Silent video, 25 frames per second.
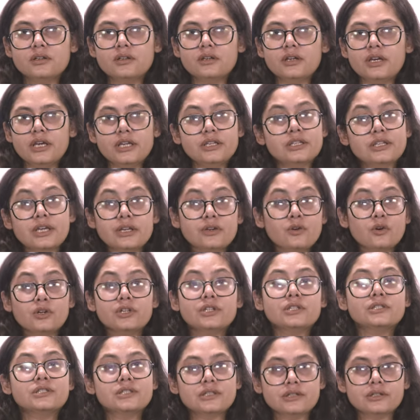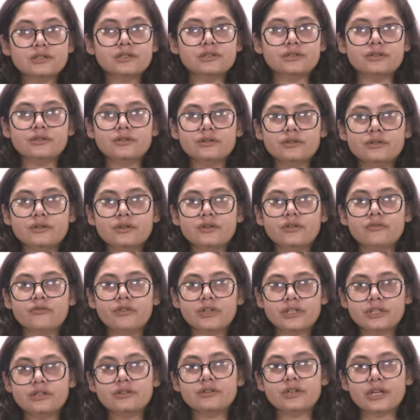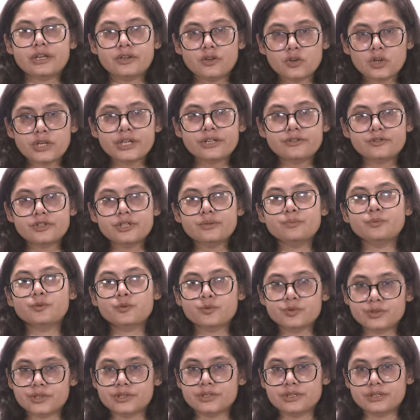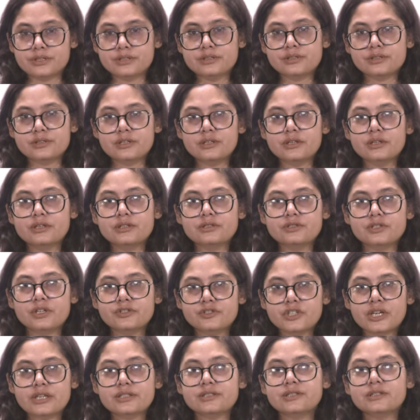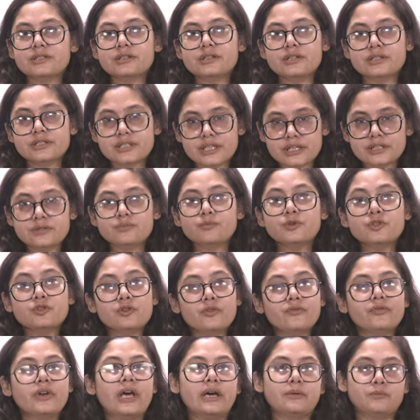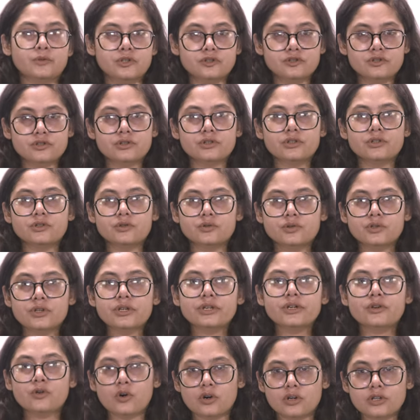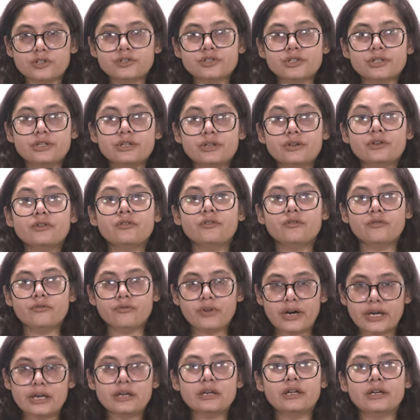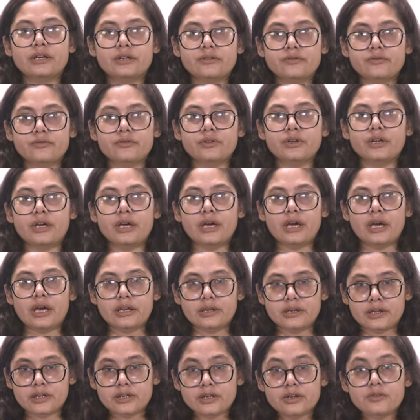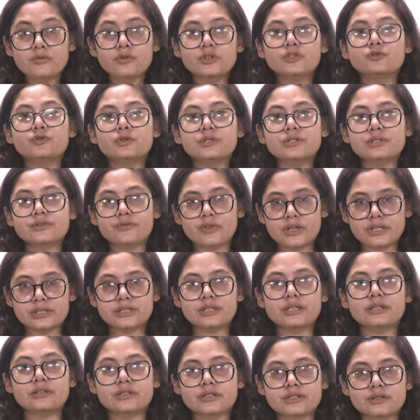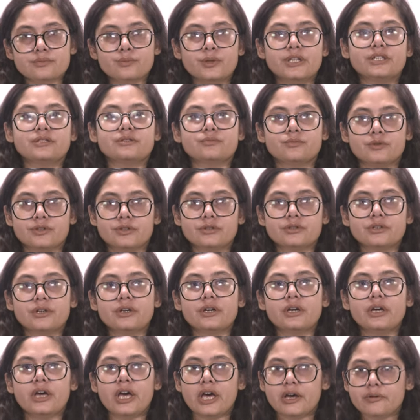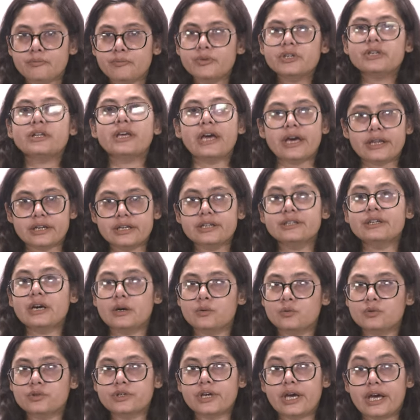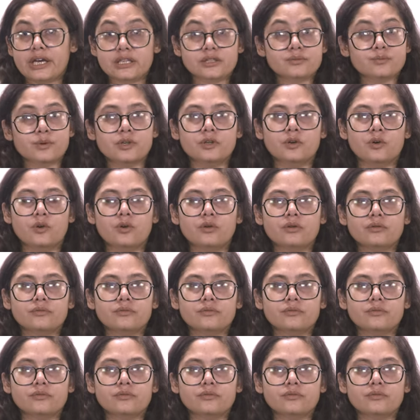It cannot ascertain whether regulatory processes such as the assessment of damage to the ecology, wildlife, and individuals facing displacement have been carried out as per law.